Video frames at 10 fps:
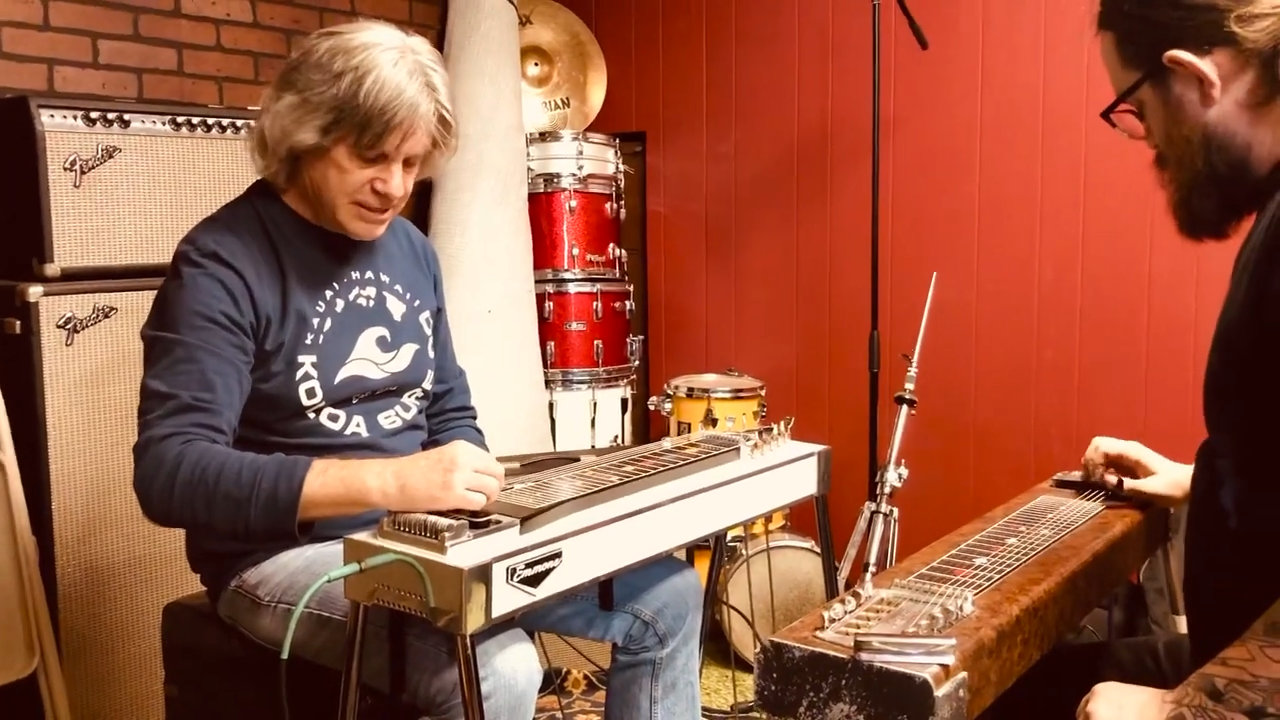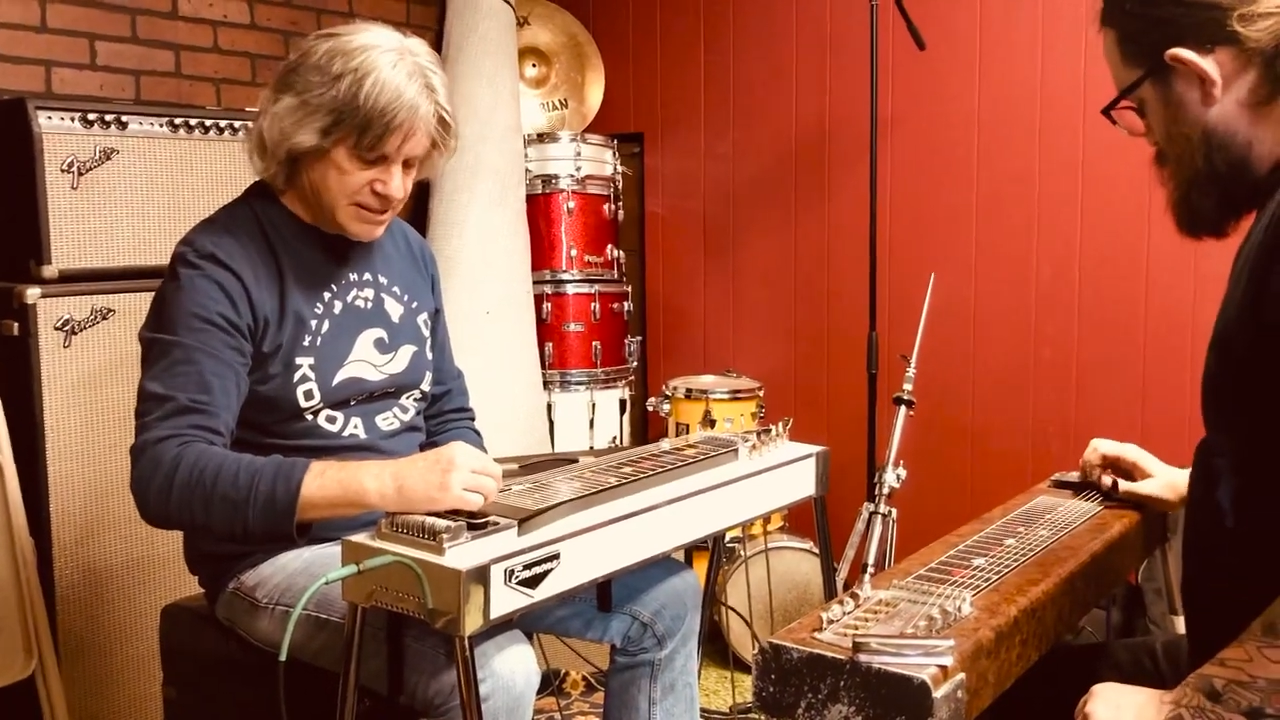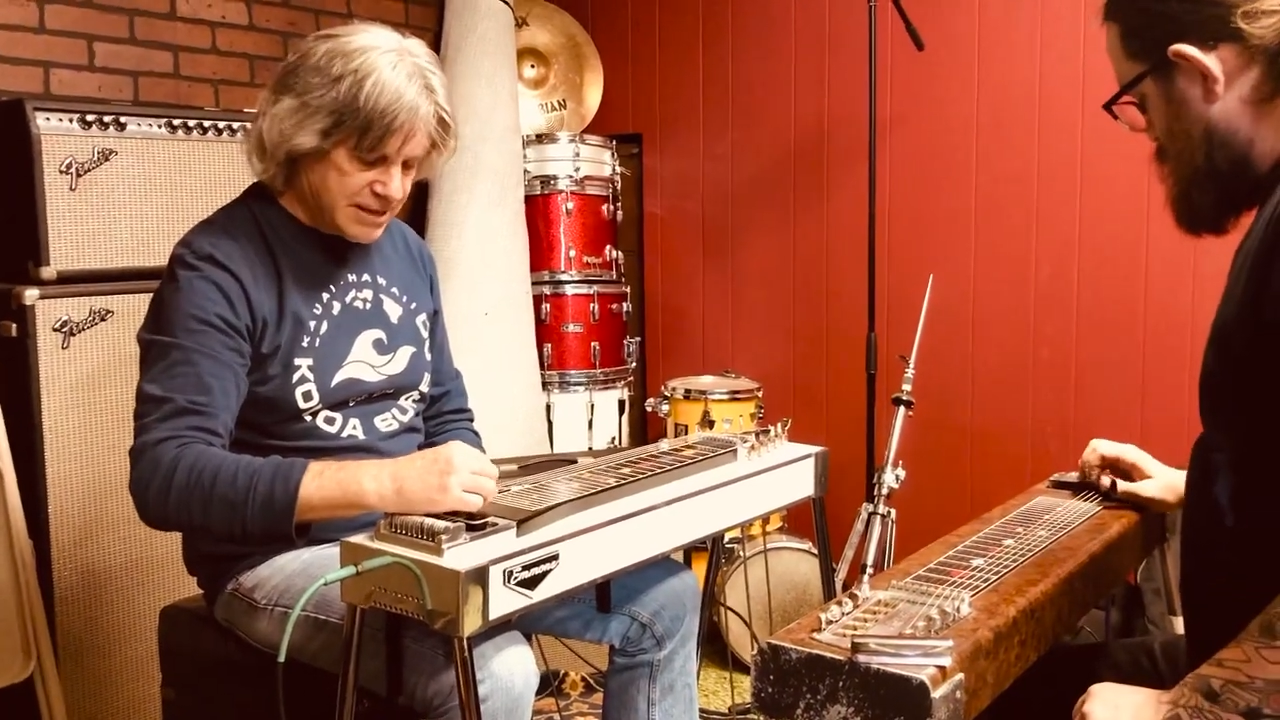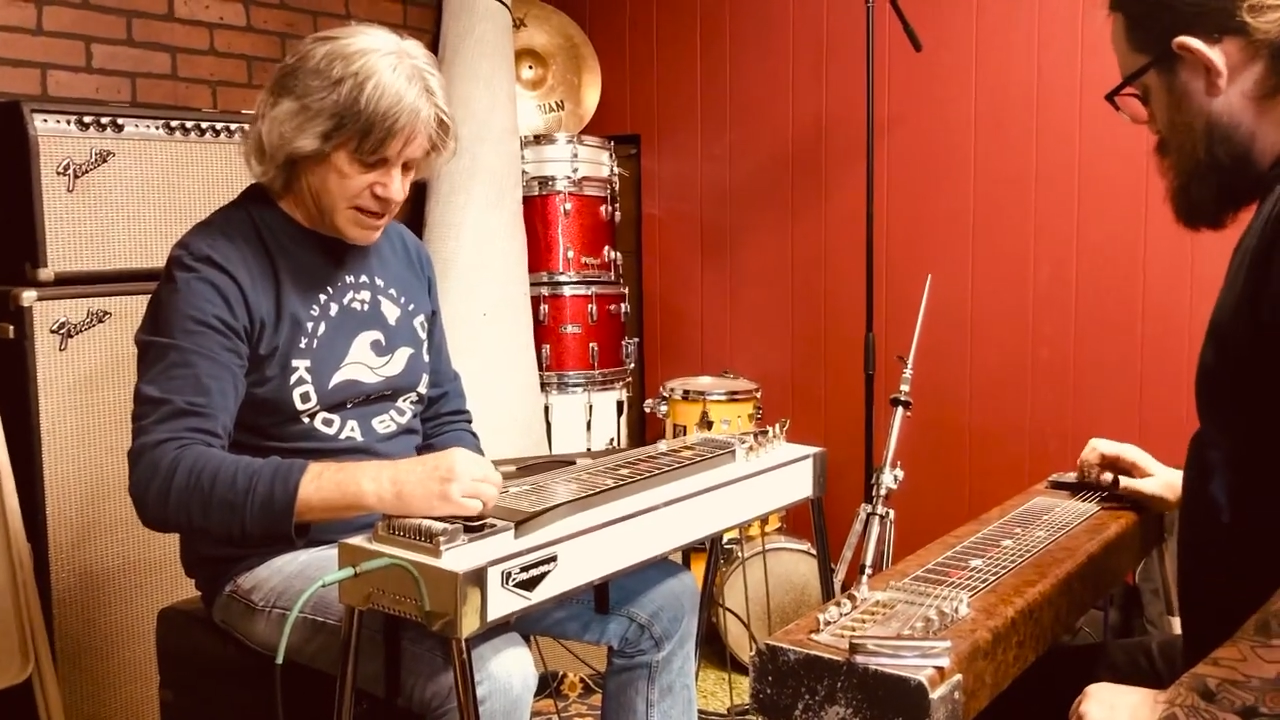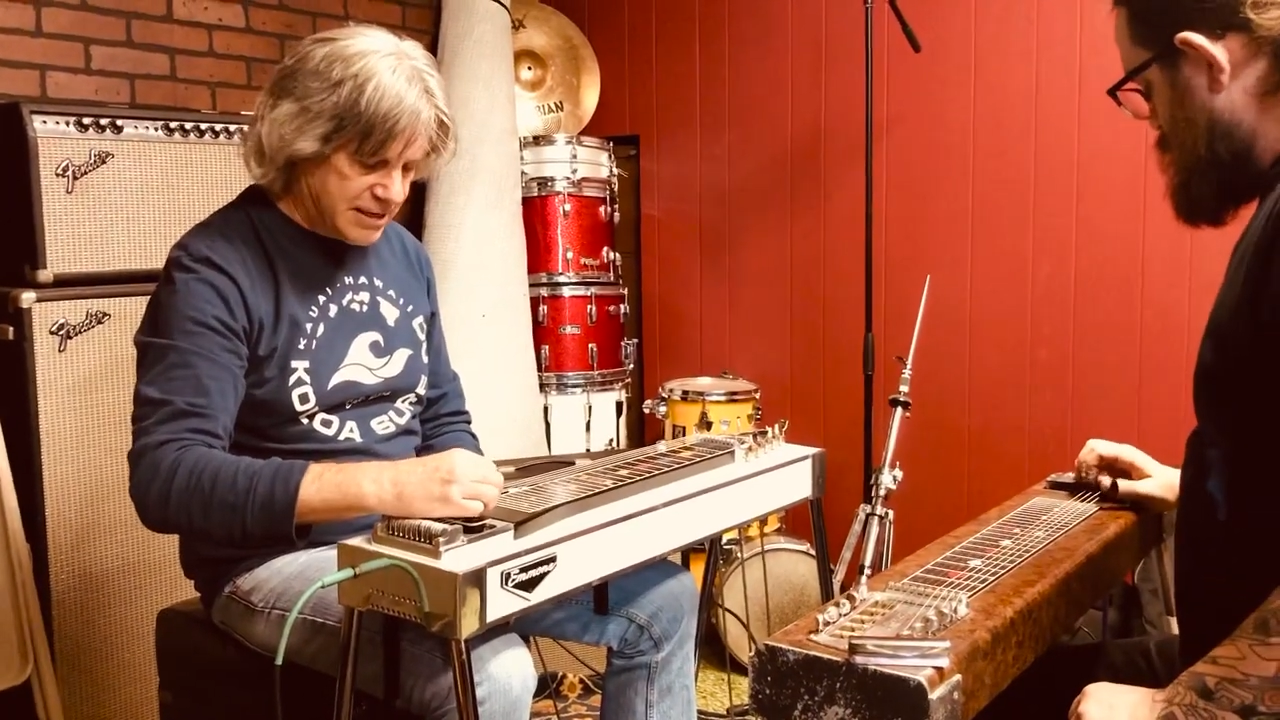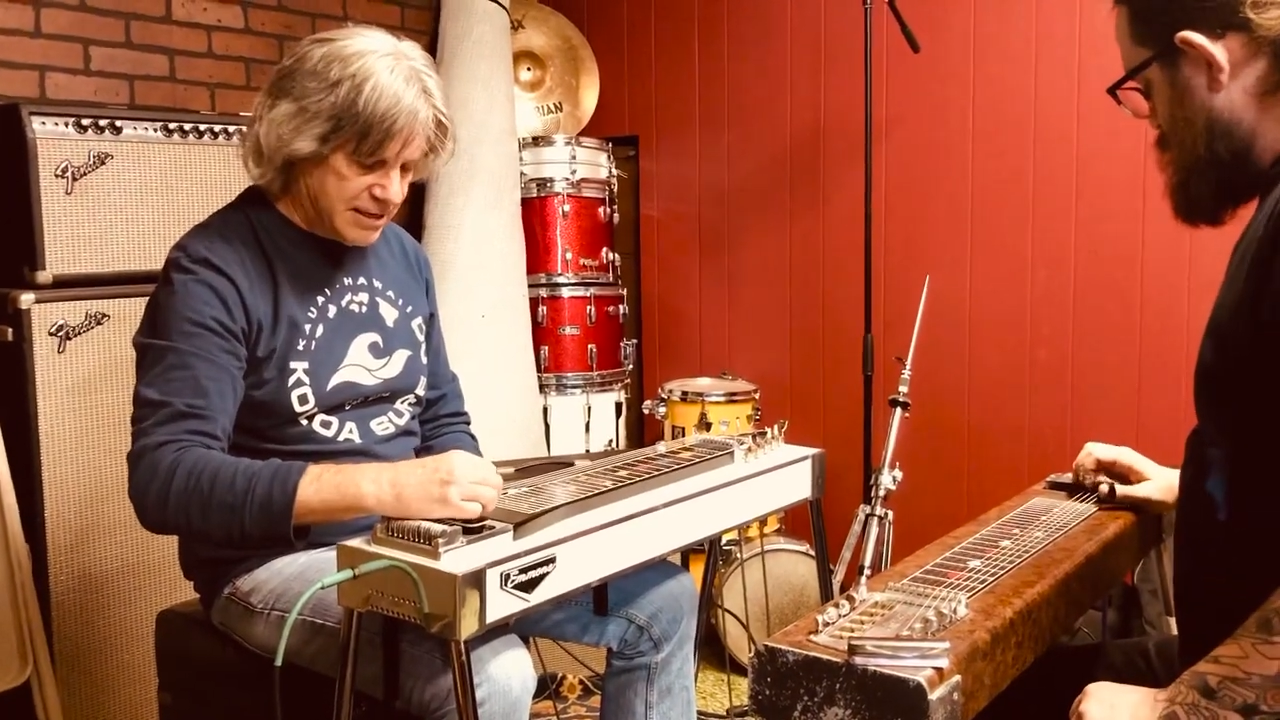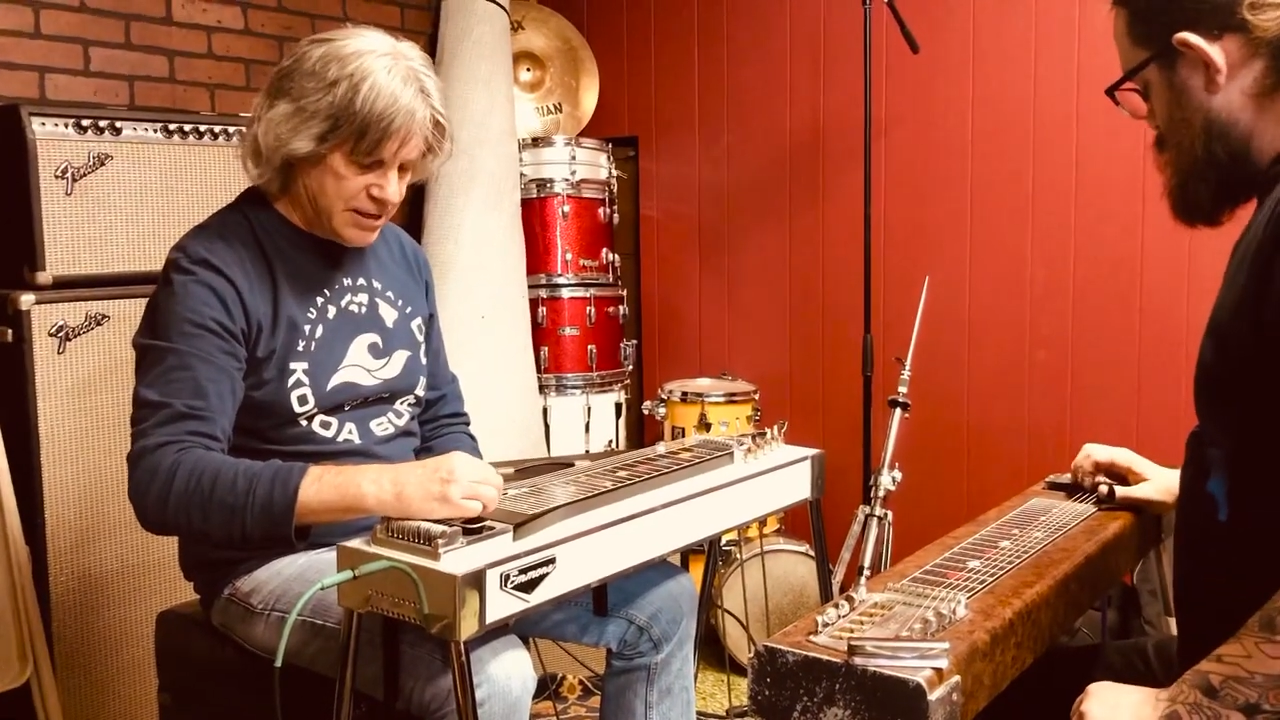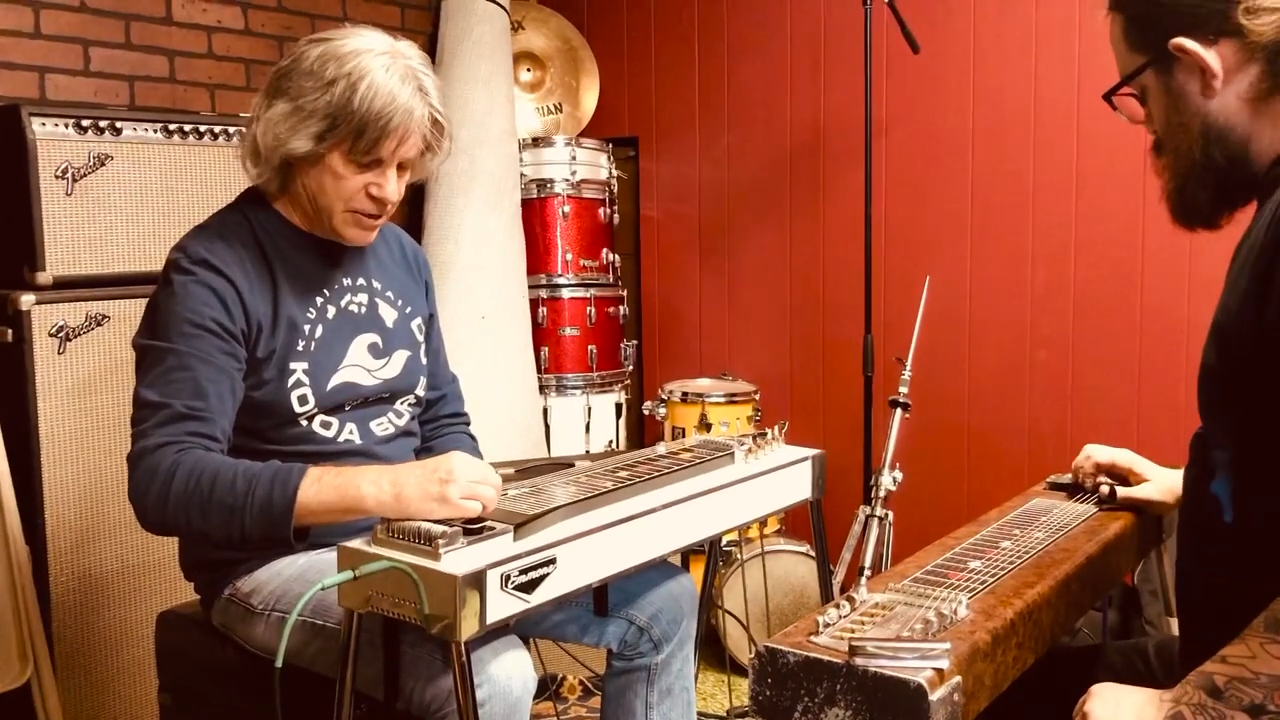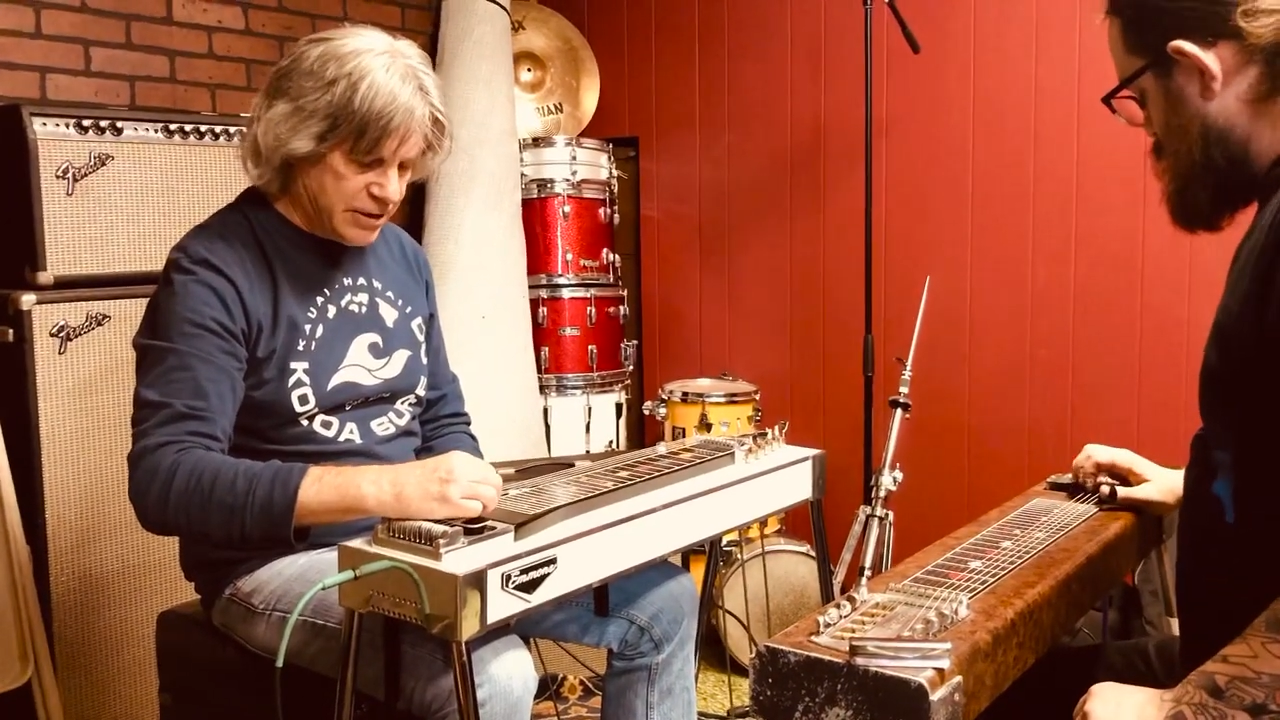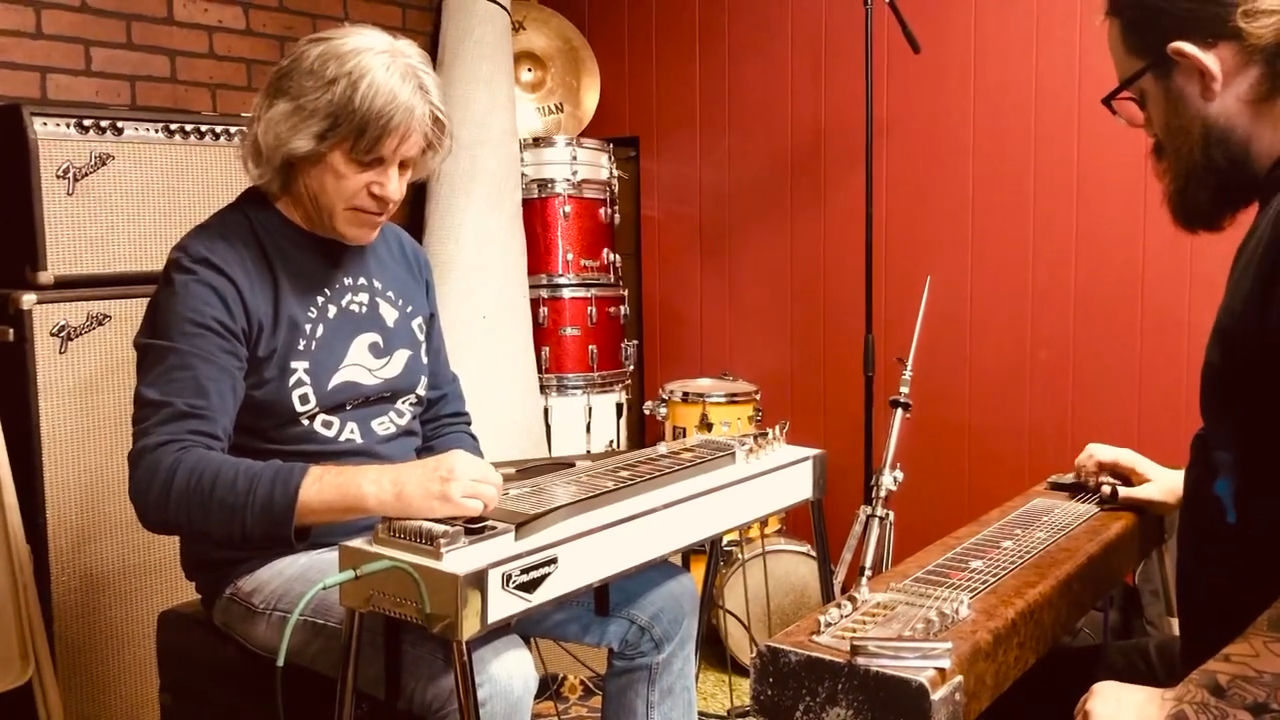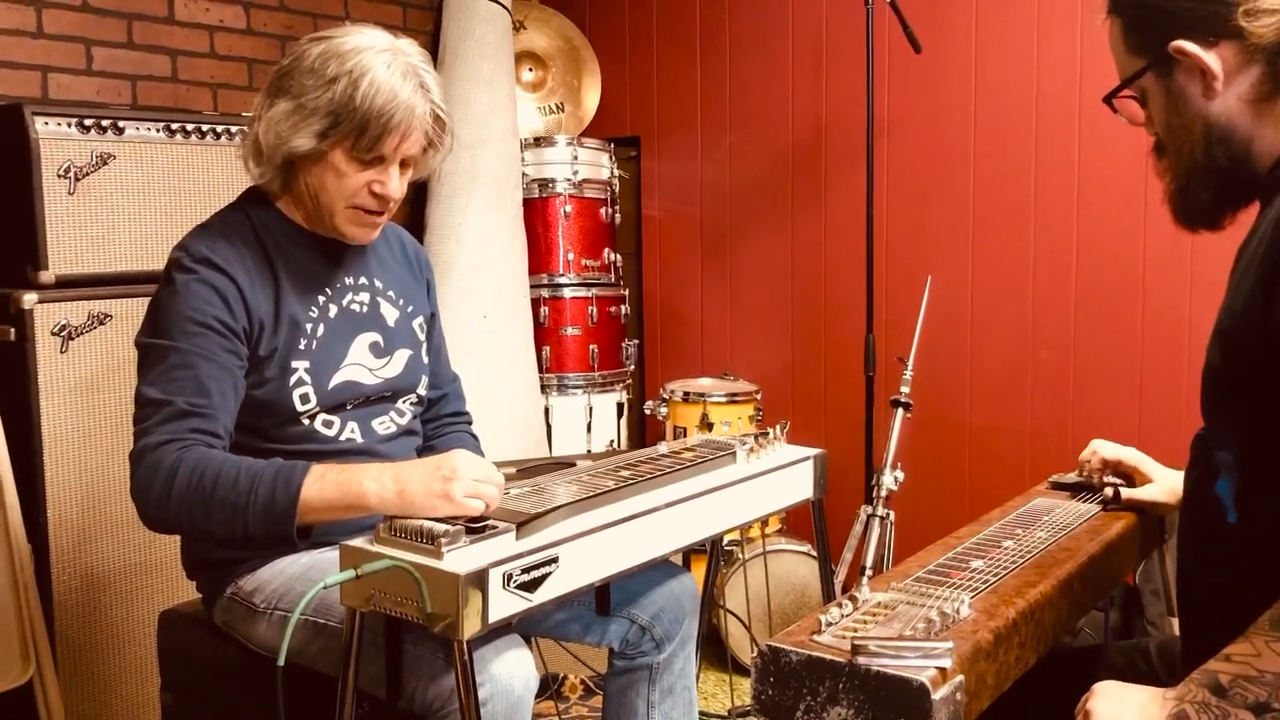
it's like you'll never